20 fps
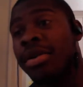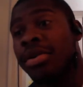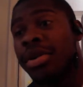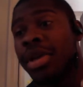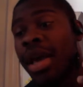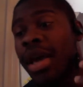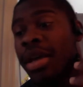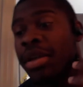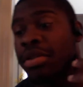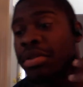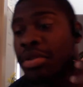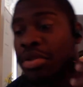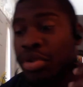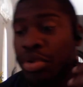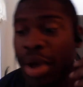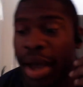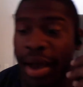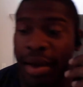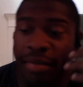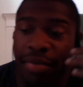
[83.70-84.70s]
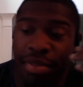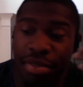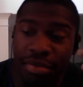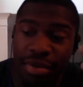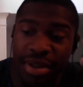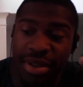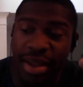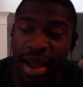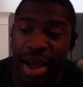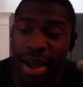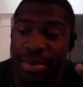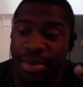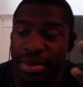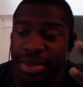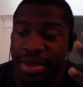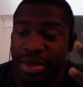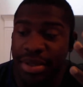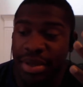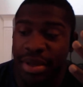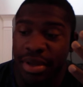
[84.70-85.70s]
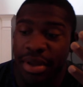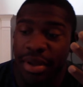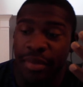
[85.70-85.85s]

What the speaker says: okay, you have three types.